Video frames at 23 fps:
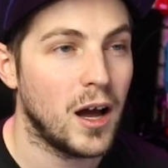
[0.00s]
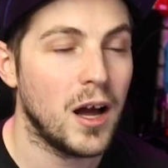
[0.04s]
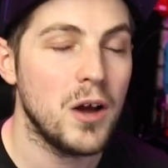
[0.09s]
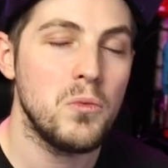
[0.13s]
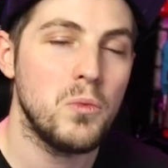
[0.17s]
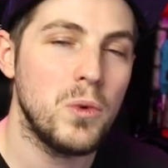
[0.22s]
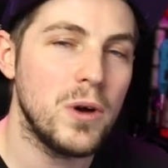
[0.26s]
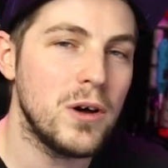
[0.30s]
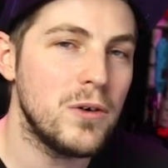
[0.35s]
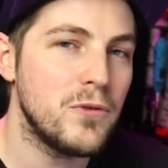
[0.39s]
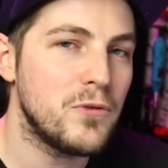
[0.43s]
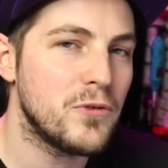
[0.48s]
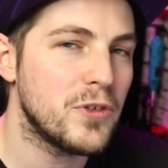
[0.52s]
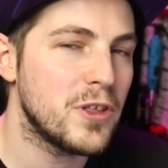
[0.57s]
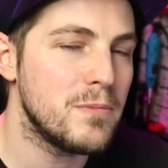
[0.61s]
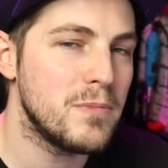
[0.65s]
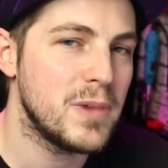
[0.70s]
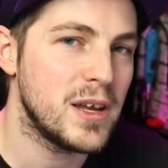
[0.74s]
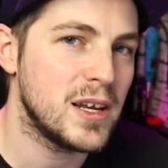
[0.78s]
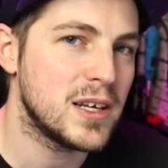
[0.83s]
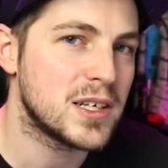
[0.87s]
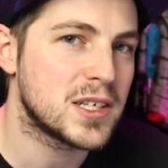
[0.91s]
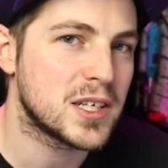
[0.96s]
I will for the
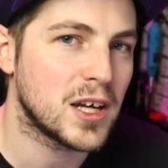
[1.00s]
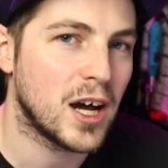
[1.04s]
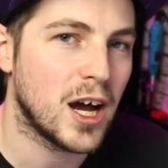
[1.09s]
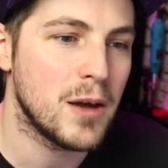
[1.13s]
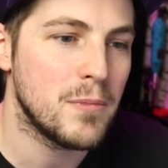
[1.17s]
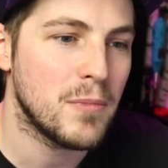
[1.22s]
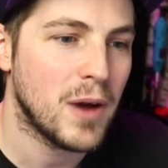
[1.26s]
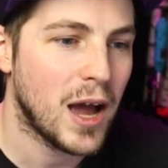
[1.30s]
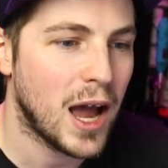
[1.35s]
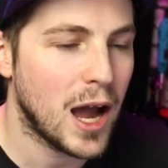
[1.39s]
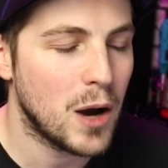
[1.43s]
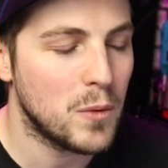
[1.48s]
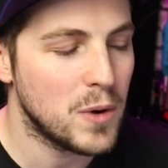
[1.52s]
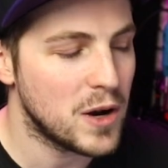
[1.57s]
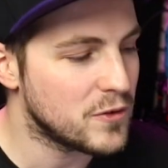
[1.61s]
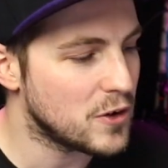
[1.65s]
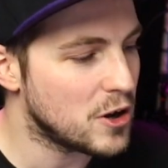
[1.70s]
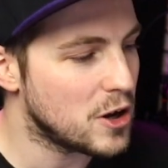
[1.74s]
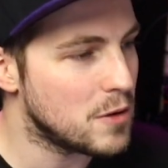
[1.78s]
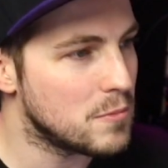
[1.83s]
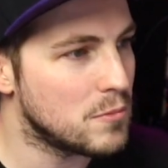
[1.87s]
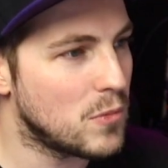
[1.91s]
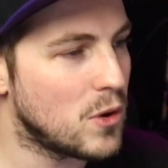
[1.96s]
meantime,
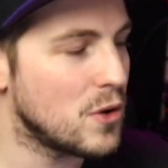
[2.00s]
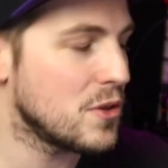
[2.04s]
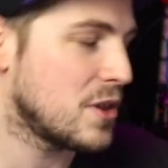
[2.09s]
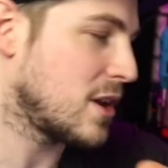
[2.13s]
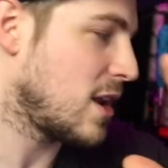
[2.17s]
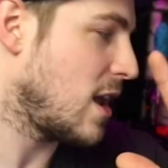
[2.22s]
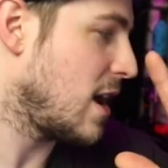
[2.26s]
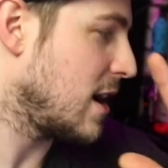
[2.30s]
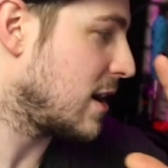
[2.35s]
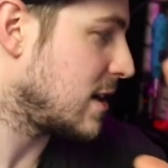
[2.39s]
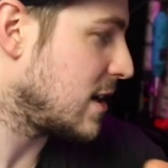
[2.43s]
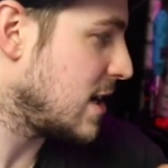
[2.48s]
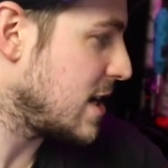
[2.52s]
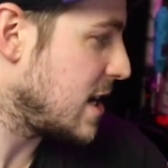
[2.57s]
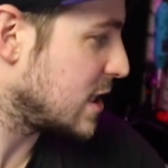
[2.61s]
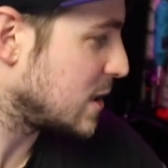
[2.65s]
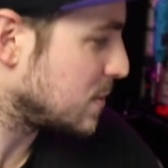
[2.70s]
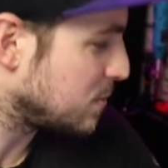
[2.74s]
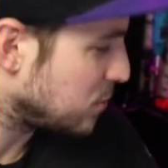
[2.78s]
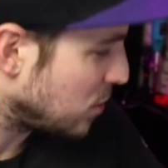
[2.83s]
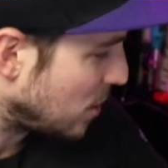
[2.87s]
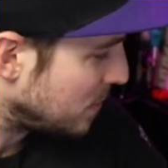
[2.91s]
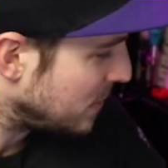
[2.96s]
however, more than likely,
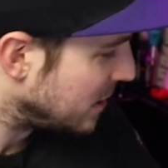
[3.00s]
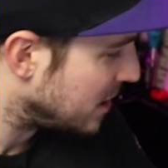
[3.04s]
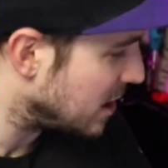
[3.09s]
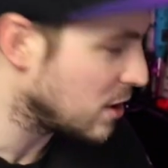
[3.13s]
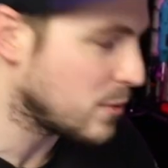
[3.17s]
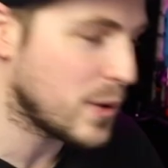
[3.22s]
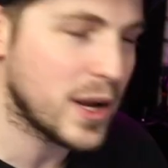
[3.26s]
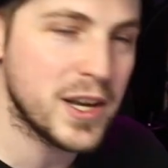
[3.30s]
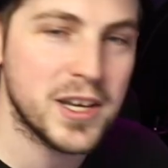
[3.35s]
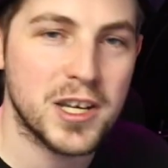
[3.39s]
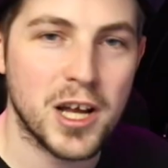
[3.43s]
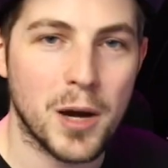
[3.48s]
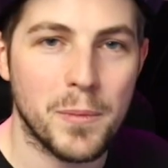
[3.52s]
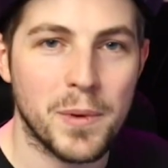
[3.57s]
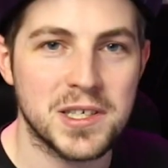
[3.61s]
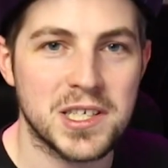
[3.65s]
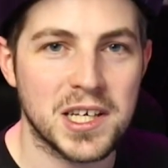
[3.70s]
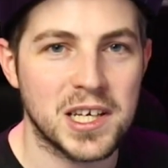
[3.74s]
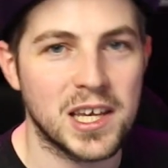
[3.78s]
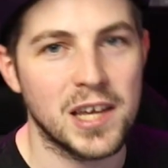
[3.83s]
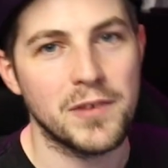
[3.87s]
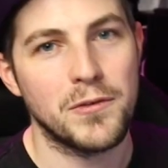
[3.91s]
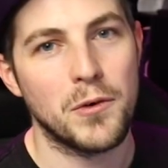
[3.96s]
it's probably going to end up as
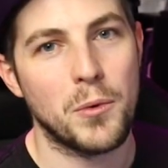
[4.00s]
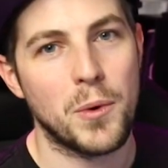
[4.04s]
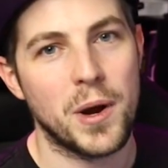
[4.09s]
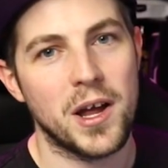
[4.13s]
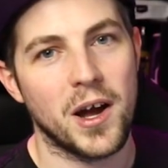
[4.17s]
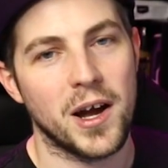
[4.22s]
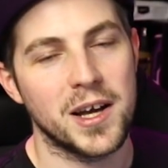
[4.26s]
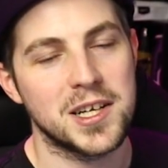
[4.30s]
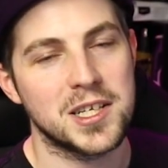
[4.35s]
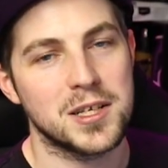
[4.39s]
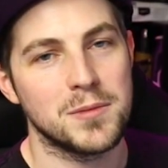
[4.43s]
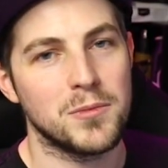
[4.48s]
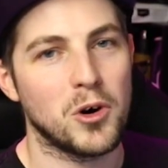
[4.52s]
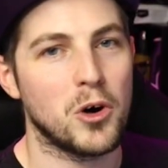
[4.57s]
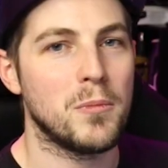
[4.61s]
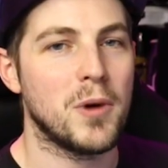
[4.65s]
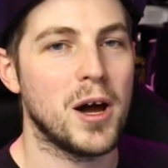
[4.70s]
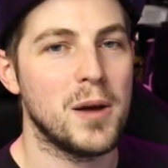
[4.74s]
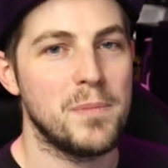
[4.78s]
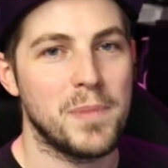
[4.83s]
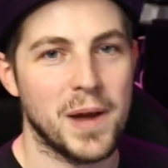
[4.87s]
a giveaway item on my